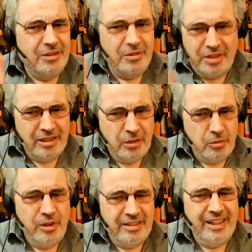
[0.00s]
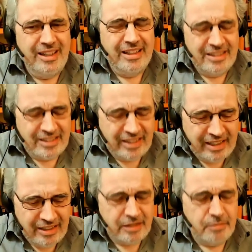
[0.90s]
I don't think they will really
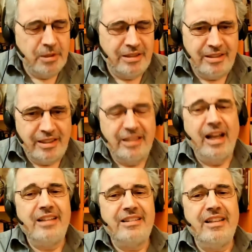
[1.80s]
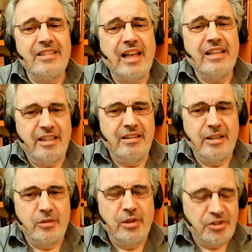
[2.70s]
understand it, but they're at least
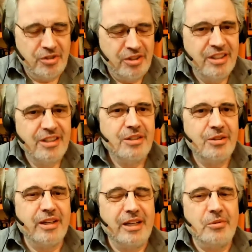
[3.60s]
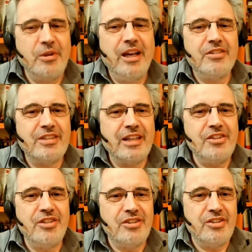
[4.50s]
asking the question. Okay, we have
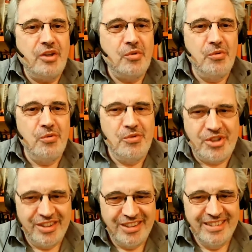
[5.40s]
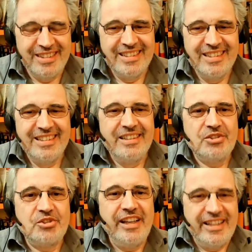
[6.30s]
such this huge
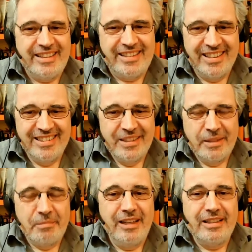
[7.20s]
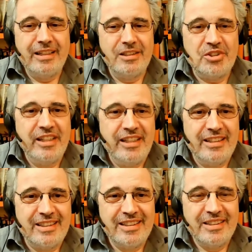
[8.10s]
fleet, military
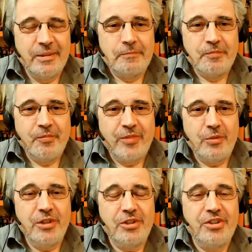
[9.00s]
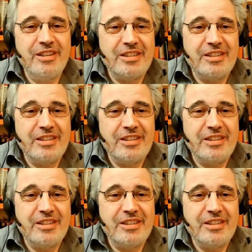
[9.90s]
fleet, which